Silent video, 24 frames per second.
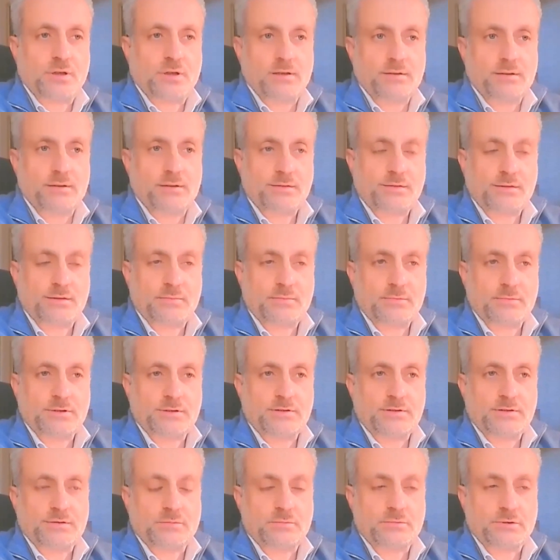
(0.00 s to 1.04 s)

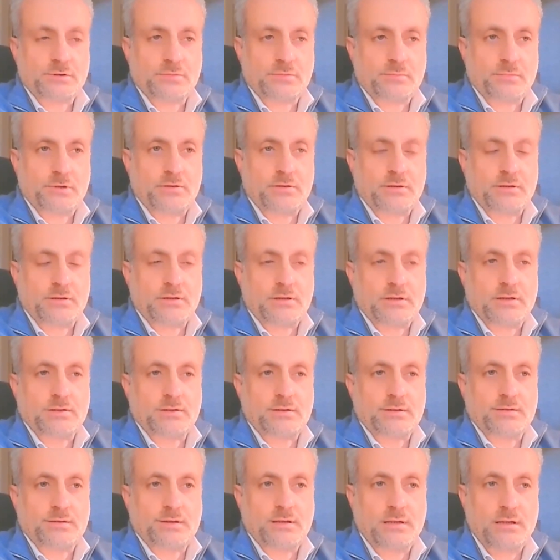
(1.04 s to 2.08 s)
anti-Semitism in America
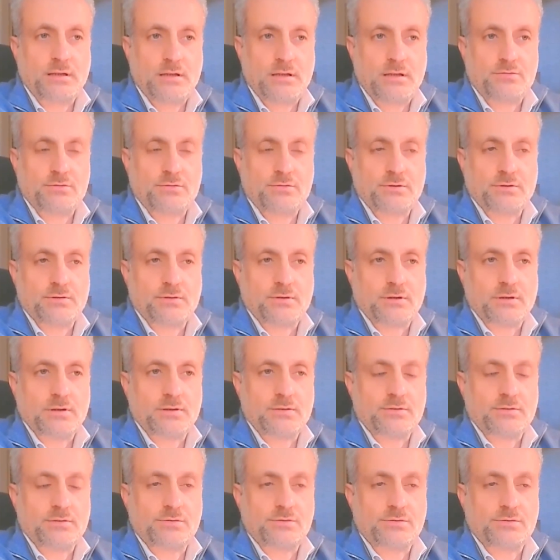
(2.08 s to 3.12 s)
and this hatred
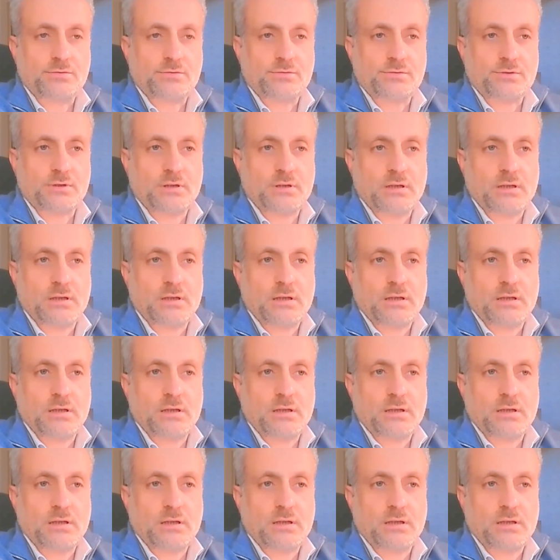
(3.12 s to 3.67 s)
of the Jews